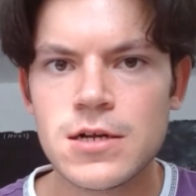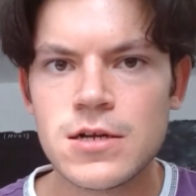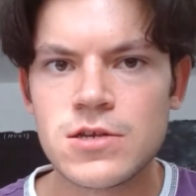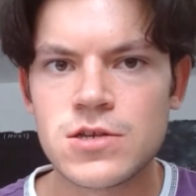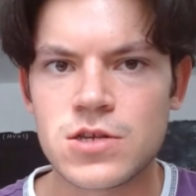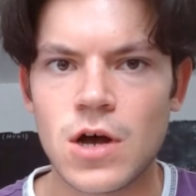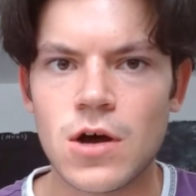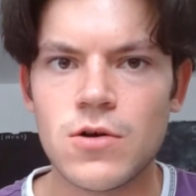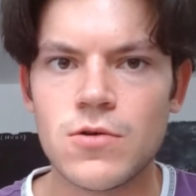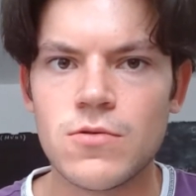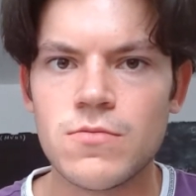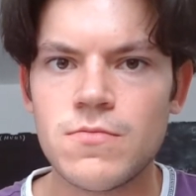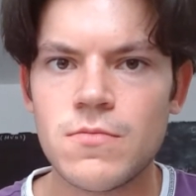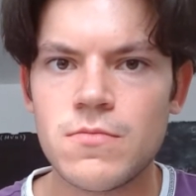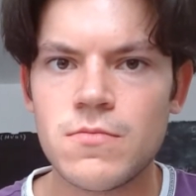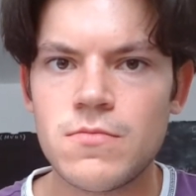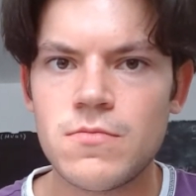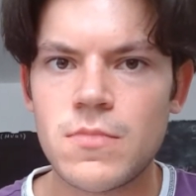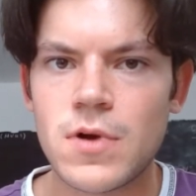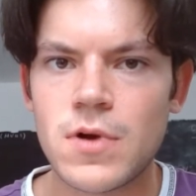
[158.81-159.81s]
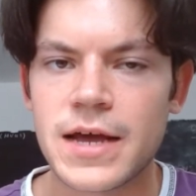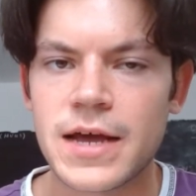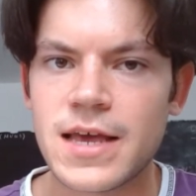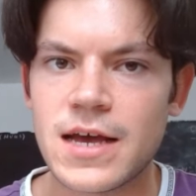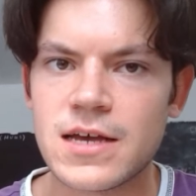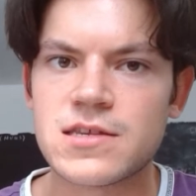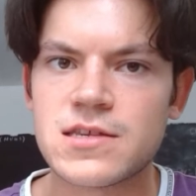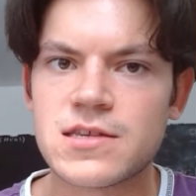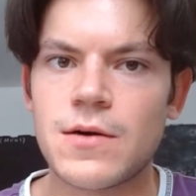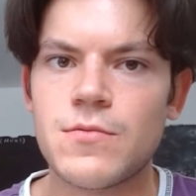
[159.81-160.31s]
So I
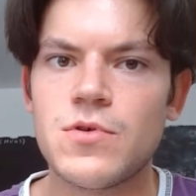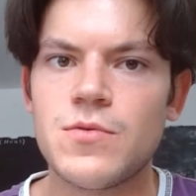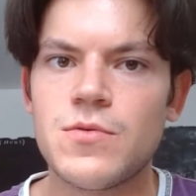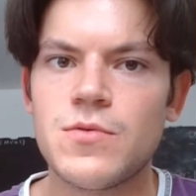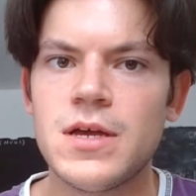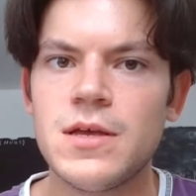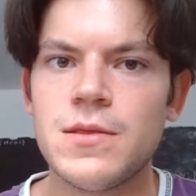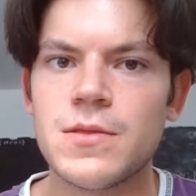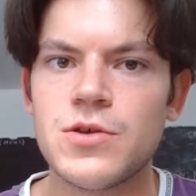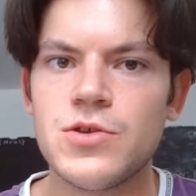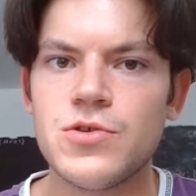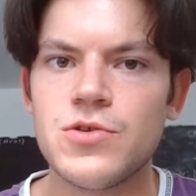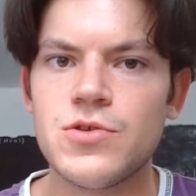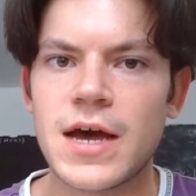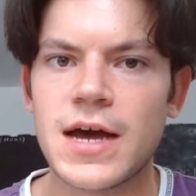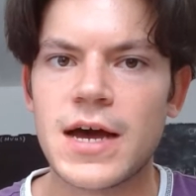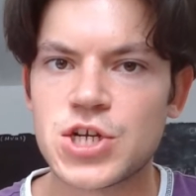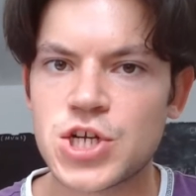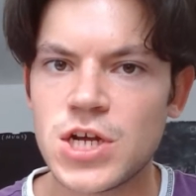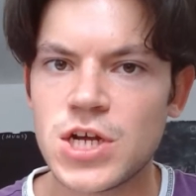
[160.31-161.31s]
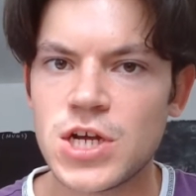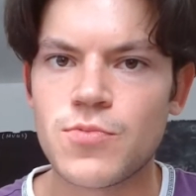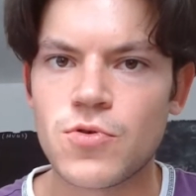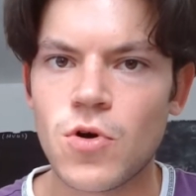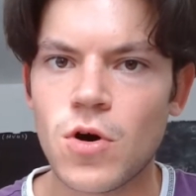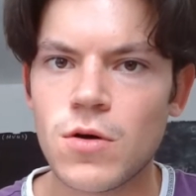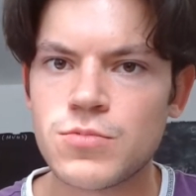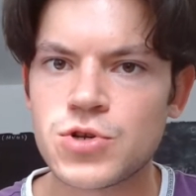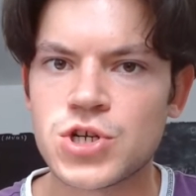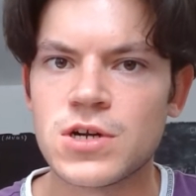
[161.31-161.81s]
guess that would mean that you get a
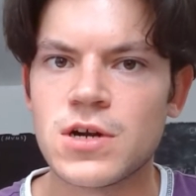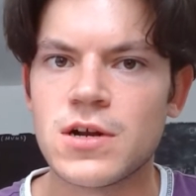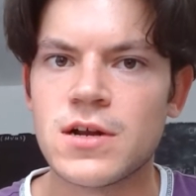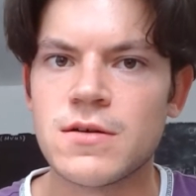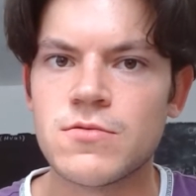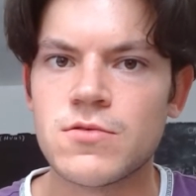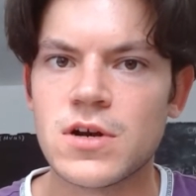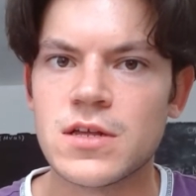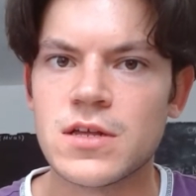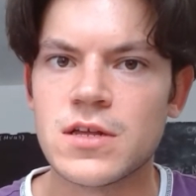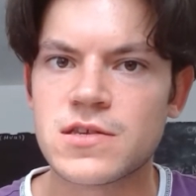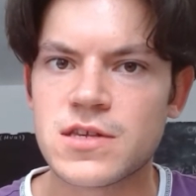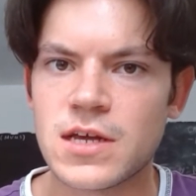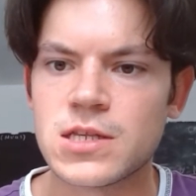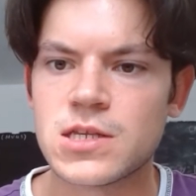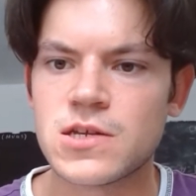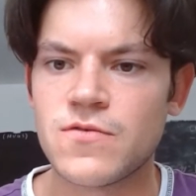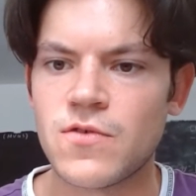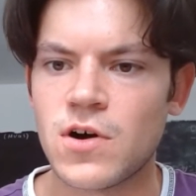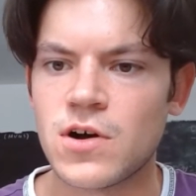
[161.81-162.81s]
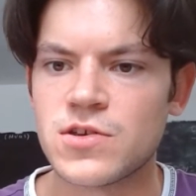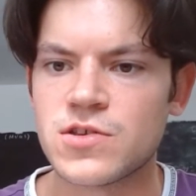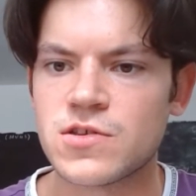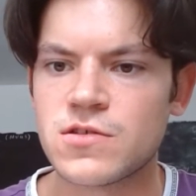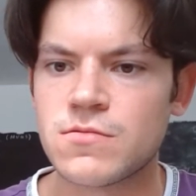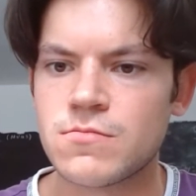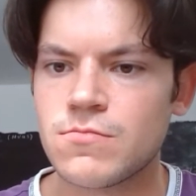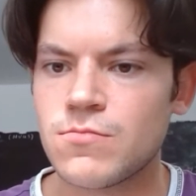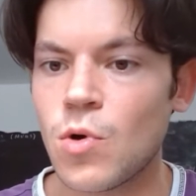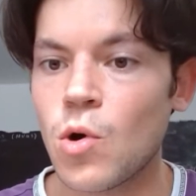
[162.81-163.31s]
cheaper option and it will
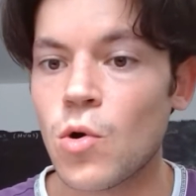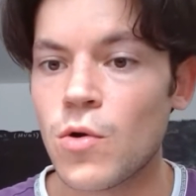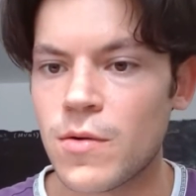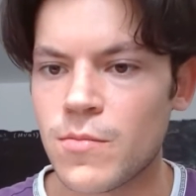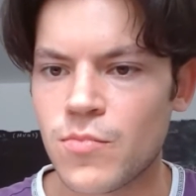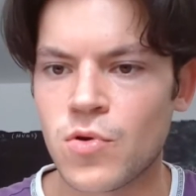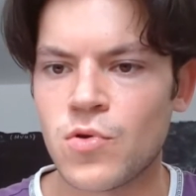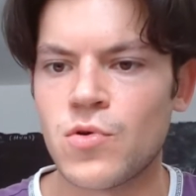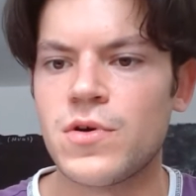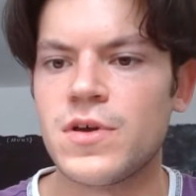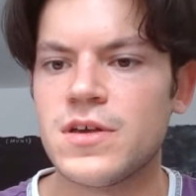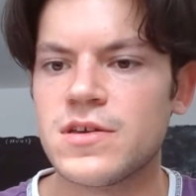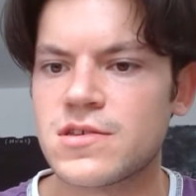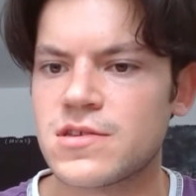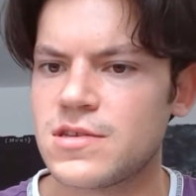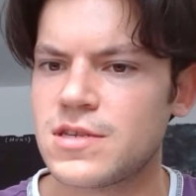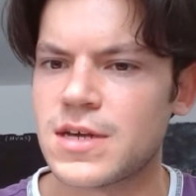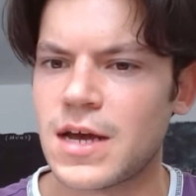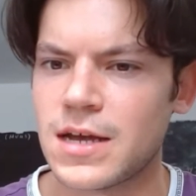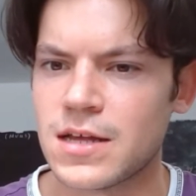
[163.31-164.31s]
incentivize more employees to